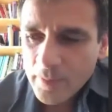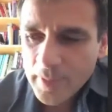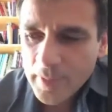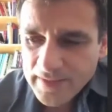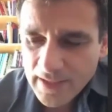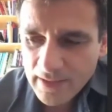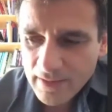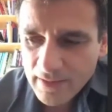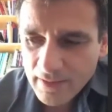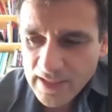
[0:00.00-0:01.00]
But
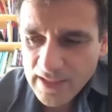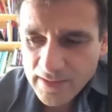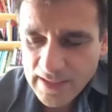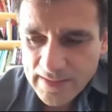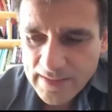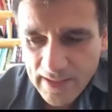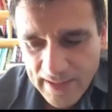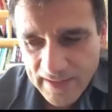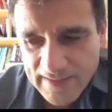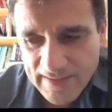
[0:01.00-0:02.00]
he's a guy
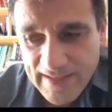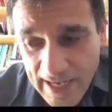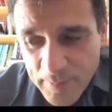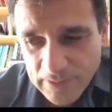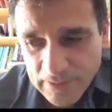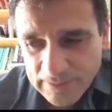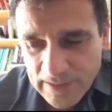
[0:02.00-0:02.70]
that is able